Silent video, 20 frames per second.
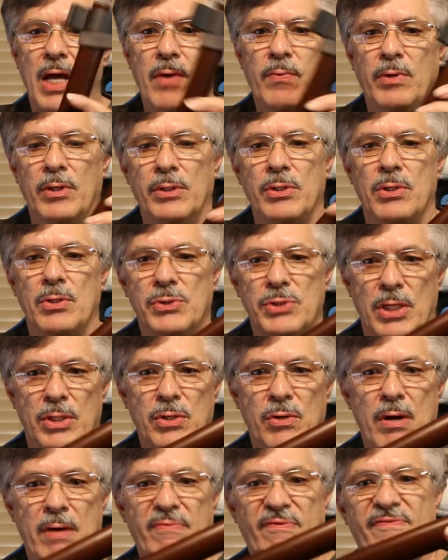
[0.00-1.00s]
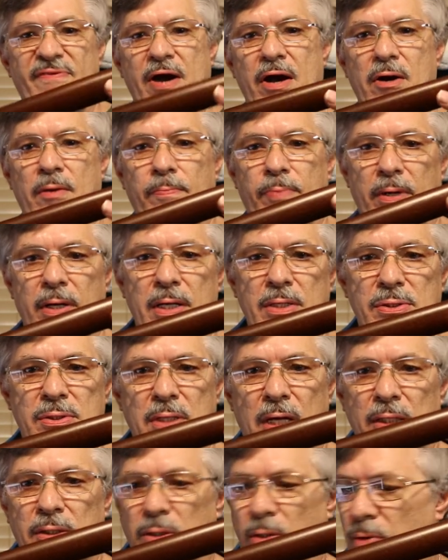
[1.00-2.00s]
I will use. I do have a fireplace.
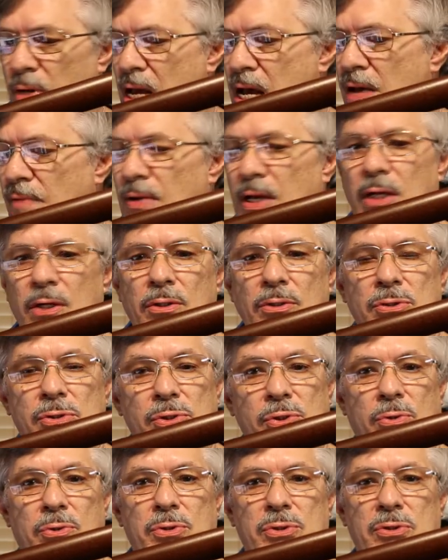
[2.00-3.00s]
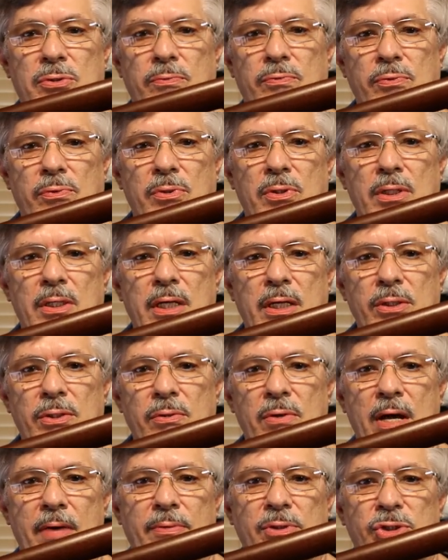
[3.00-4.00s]
I don't have a good source of wood. I
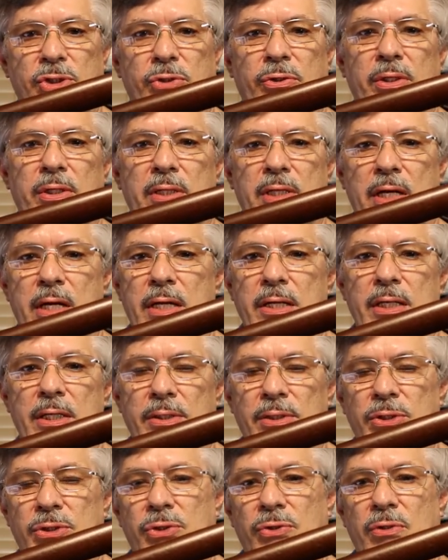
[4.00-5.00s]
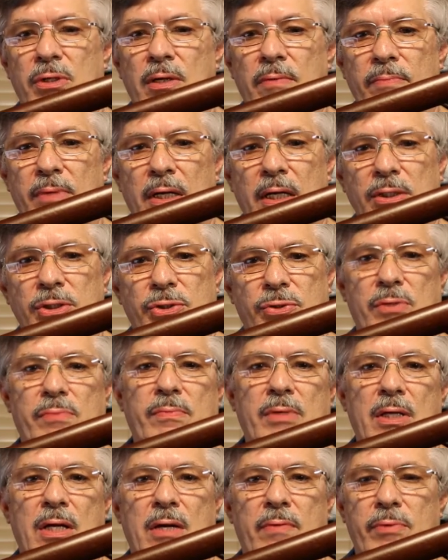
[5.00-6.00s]
do have a tree that I need to trim, and I
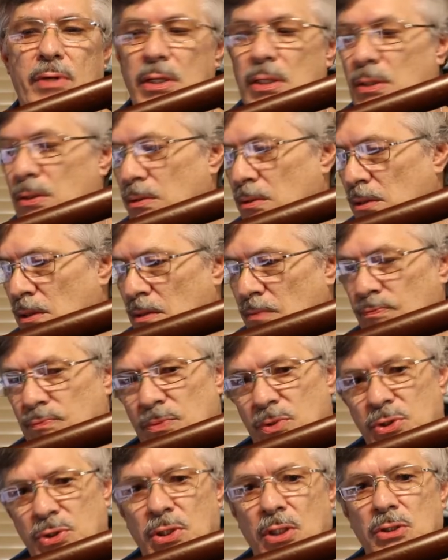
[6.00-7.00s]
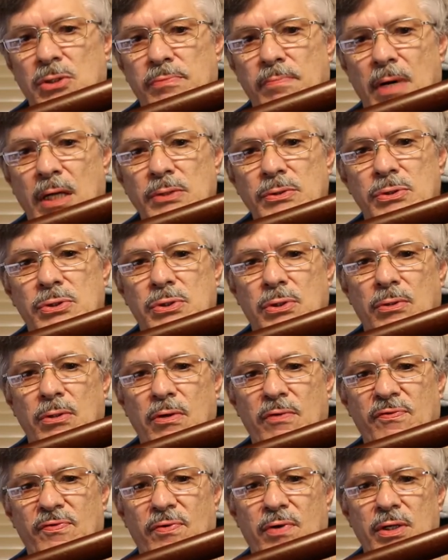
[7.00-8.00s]
trim it every six months, so
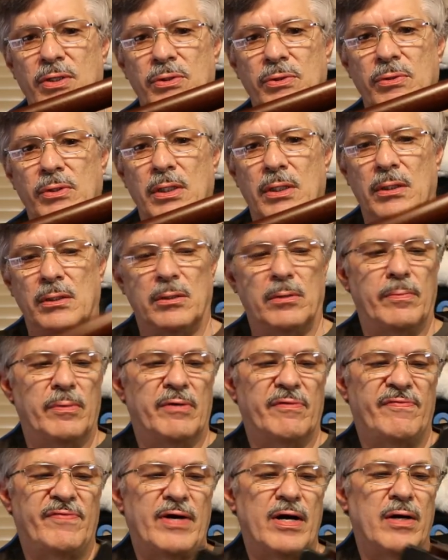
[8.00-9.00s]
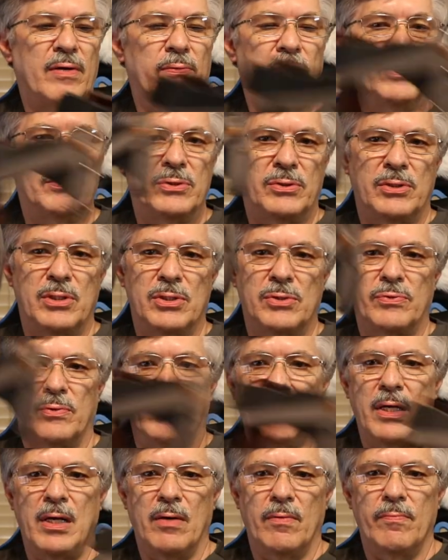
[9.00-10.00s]
therefore I do get a little bit of firewood. So this
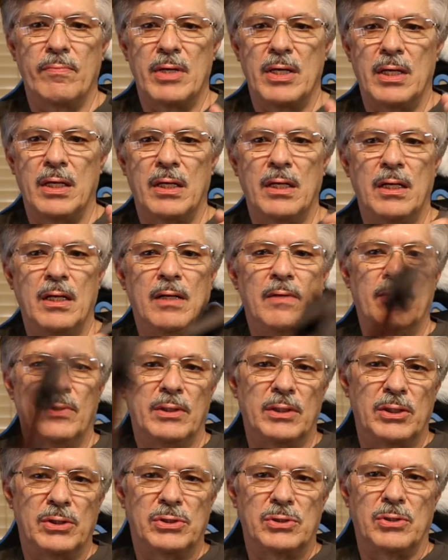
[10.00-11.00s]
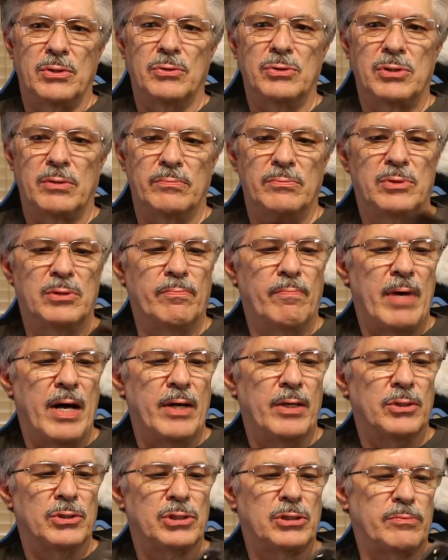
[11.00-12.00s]
will help me at least do some
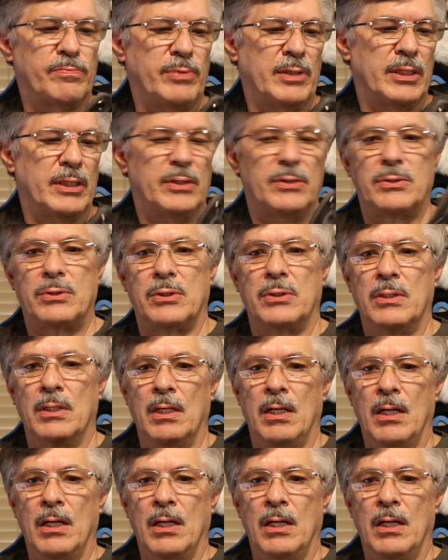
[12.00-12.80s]
minor splits